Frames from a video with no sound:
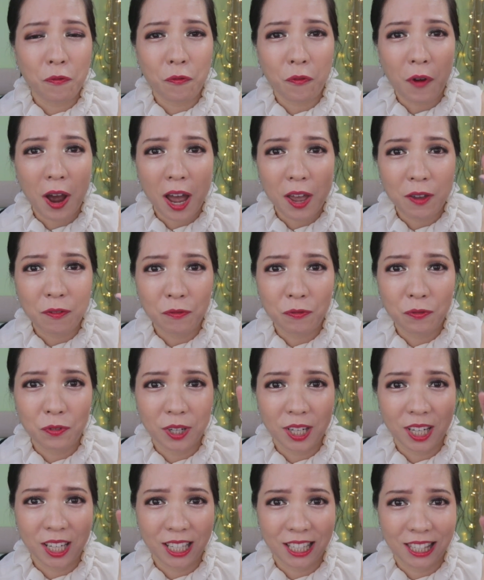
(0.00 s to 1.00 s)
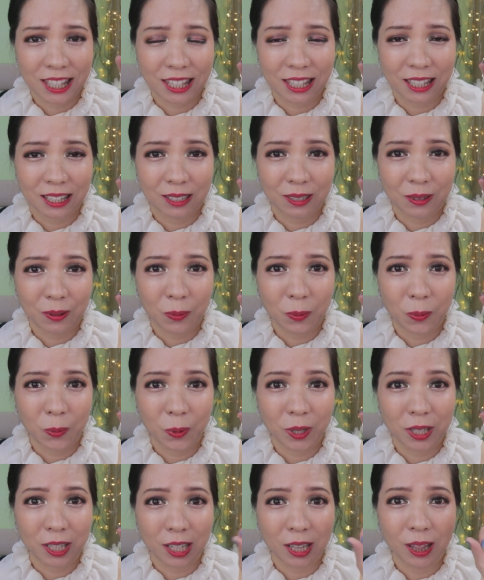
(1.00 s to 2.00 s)
5 release
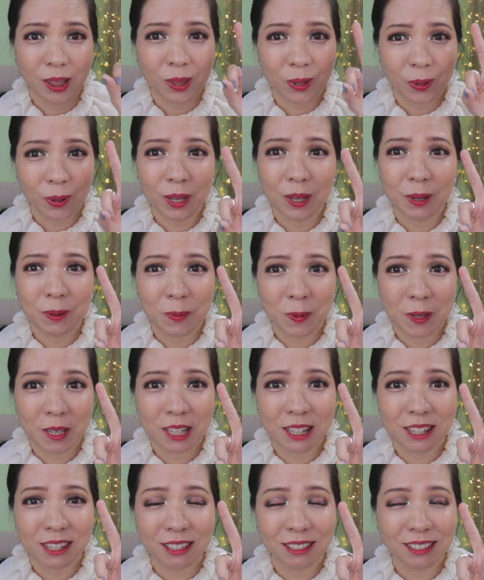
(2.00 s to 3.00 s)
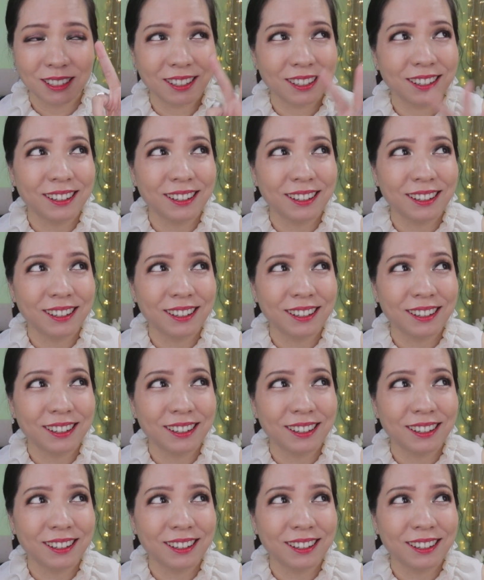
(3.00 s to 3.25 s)
within 3 weeks.